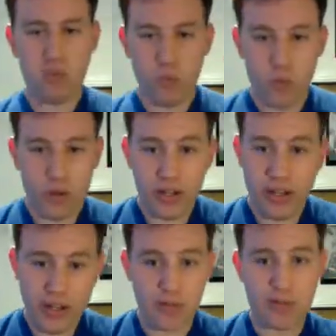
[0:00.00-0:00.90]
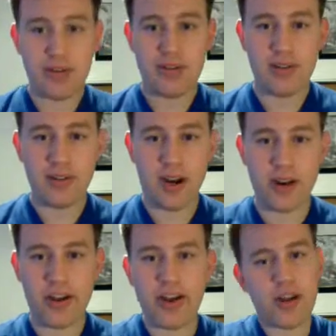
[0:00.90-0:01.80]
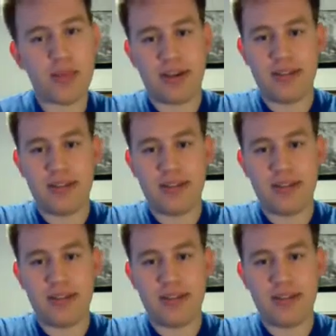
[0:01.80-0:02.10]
would help our economy.